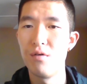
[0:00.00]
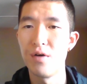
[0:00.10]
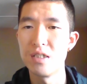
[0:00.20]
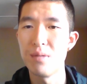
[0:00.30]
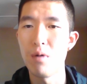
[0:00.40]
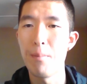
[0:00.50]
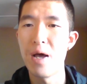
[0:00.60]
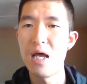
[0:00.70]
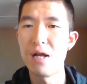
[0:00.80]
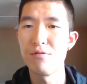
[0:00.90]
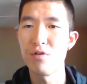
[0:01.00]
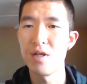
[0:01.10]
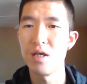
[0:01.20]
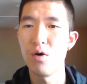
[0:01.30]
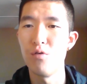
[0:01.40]
For example, pain and
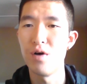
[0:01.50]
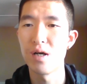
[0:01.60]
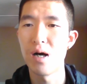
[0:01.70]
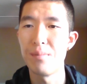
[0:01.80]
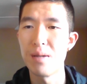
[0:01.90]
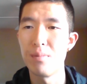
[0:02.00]
fatigue often accompany